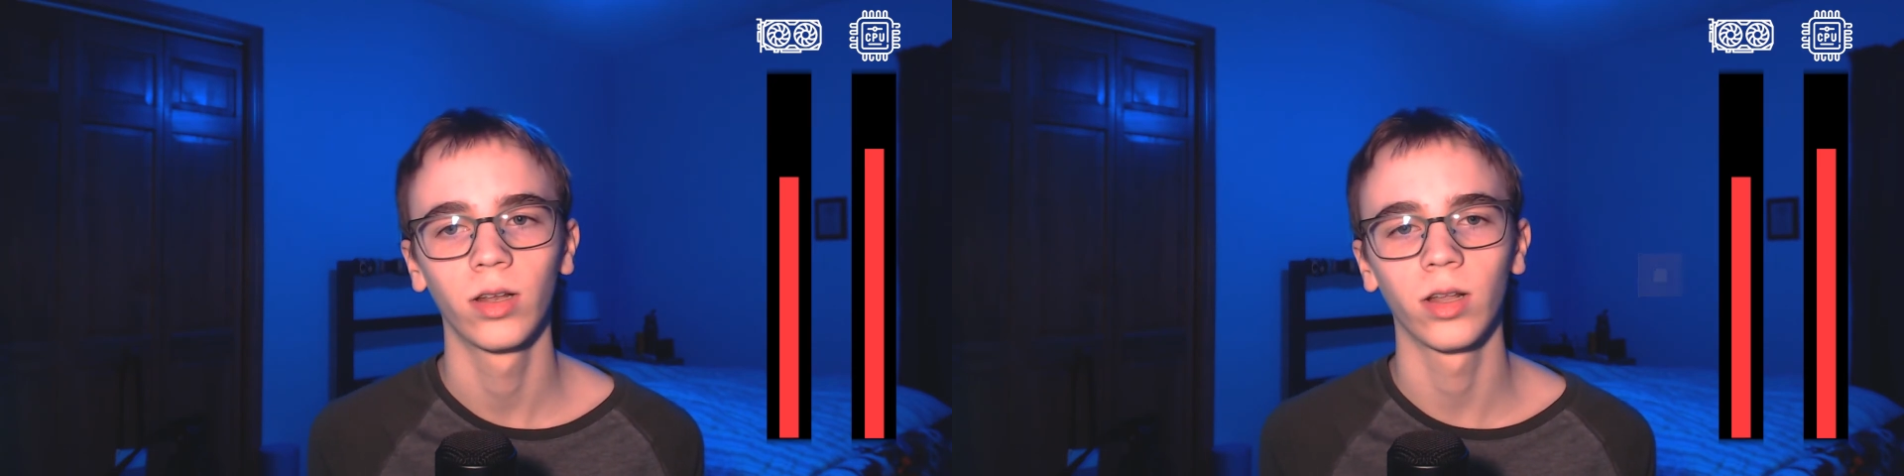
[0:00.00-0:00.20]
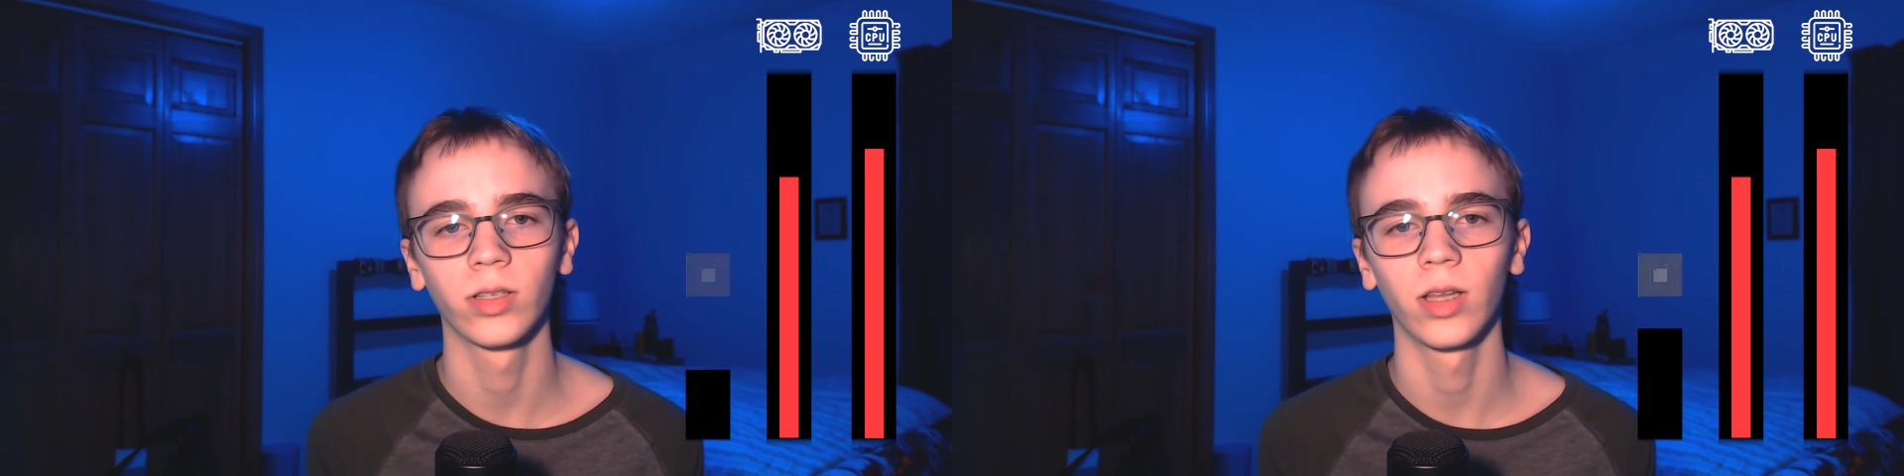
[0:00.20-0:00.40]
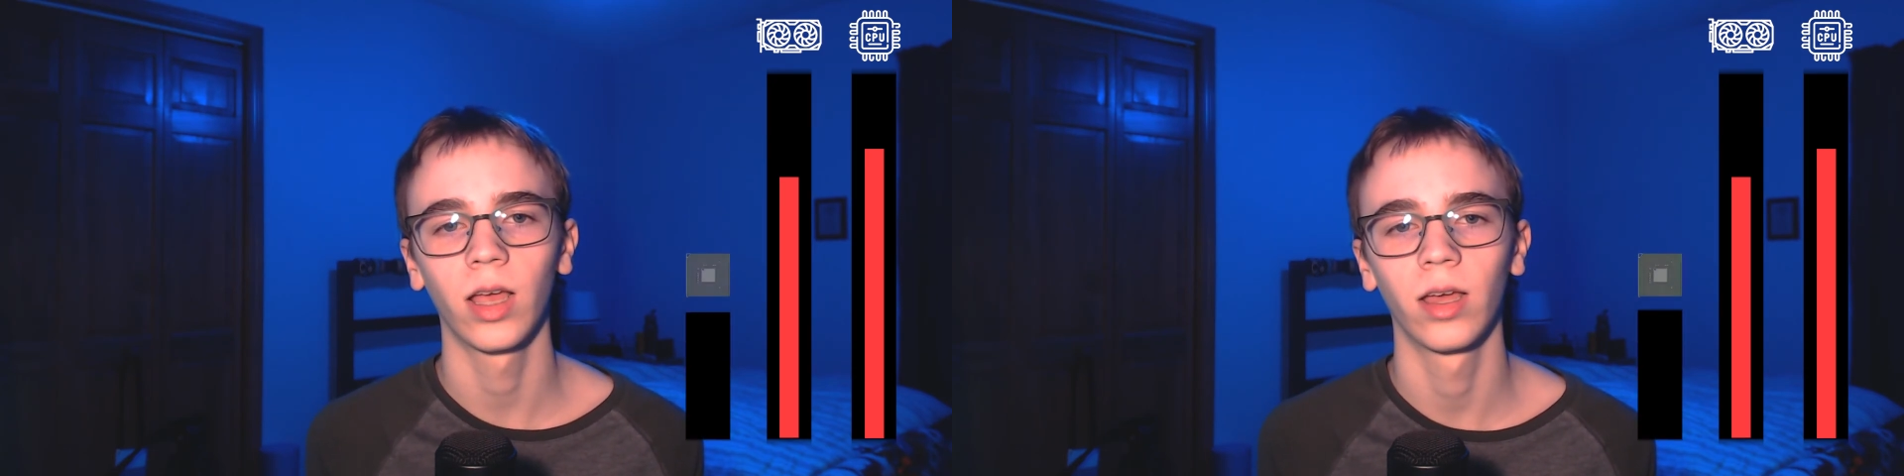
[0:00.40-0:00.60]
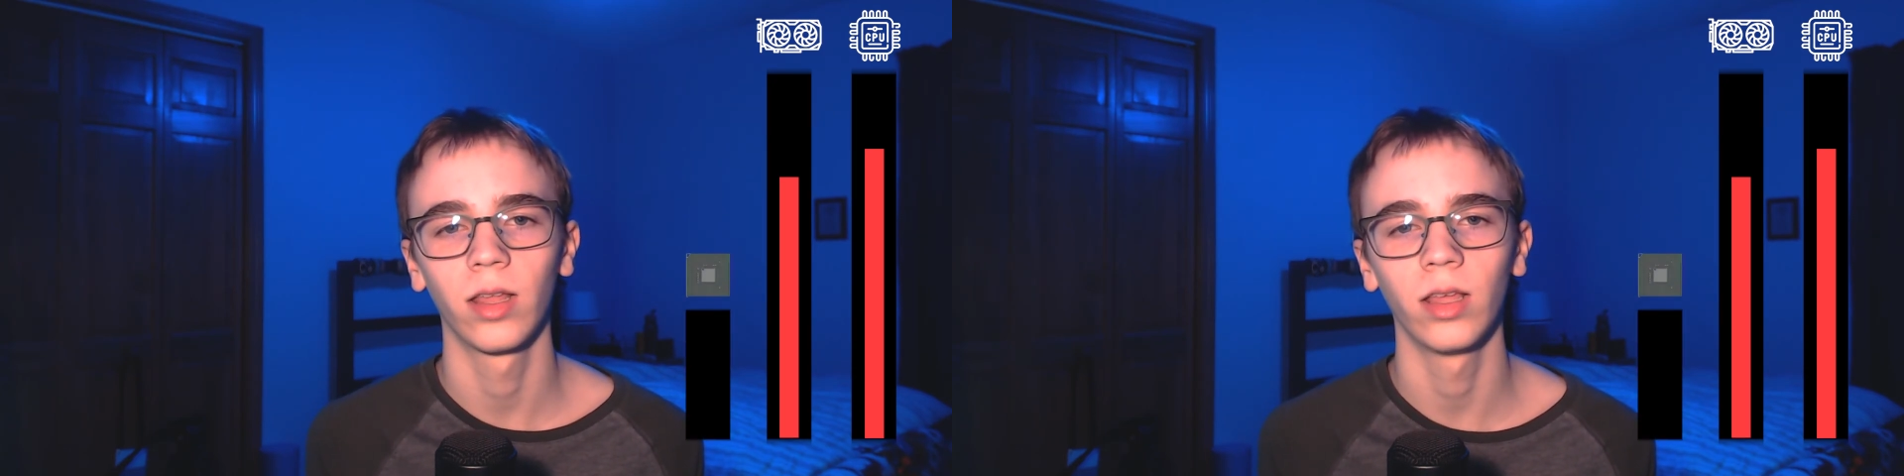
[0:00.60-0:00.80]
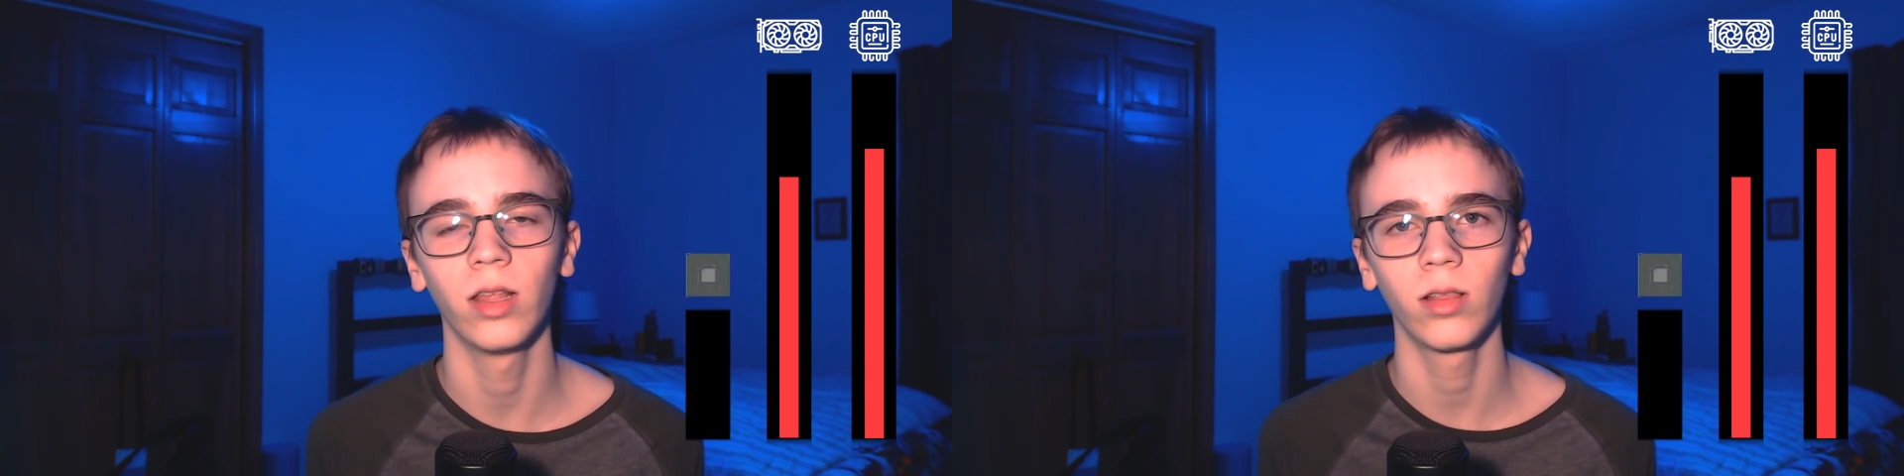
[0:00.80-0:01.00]
doesn't add
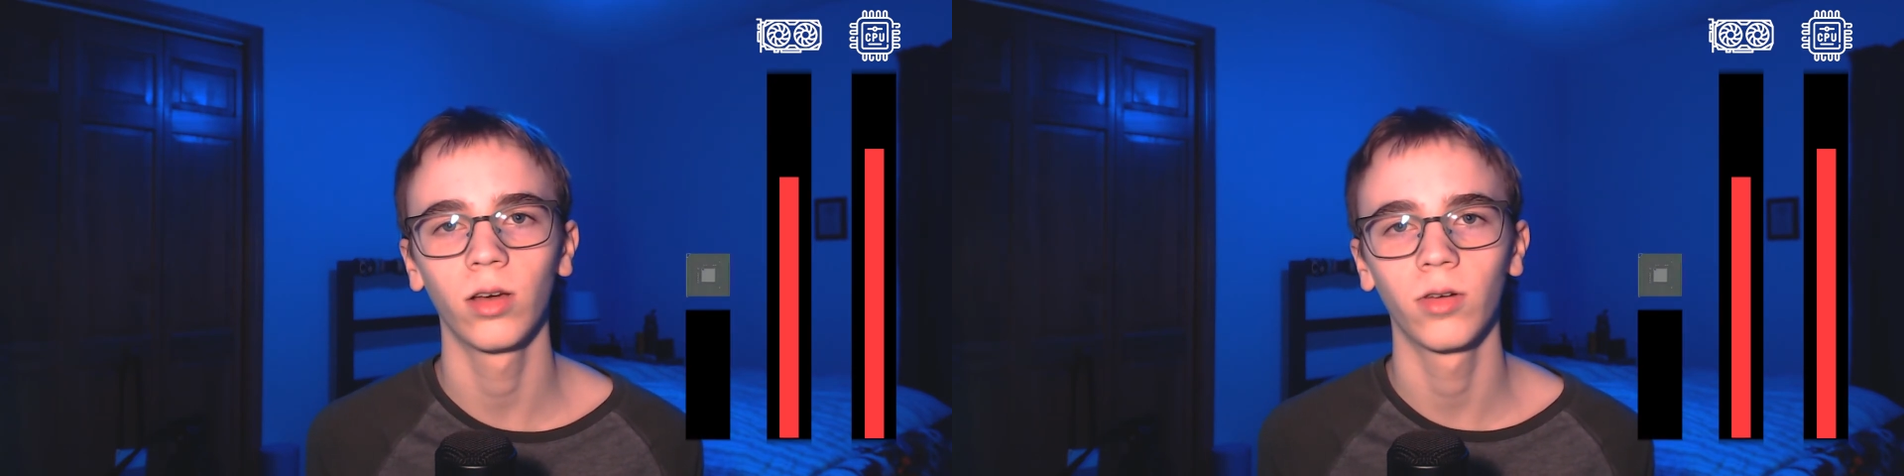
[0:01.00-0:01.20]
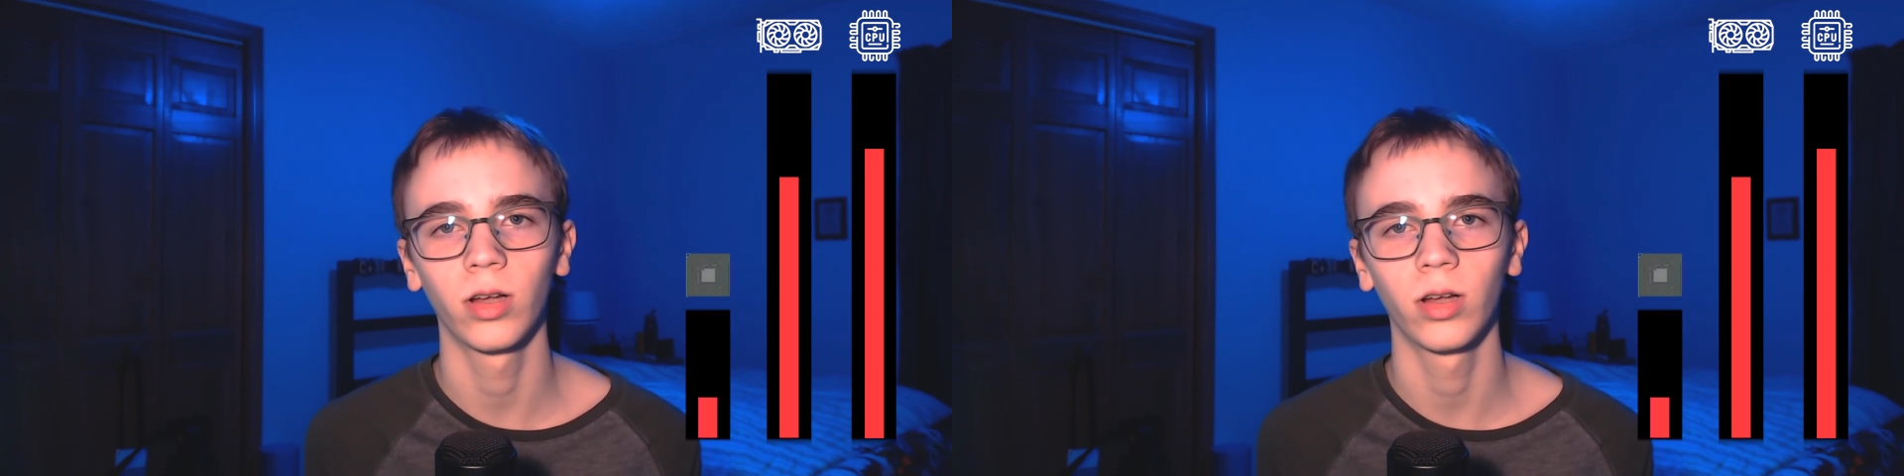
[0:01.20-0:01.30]
any load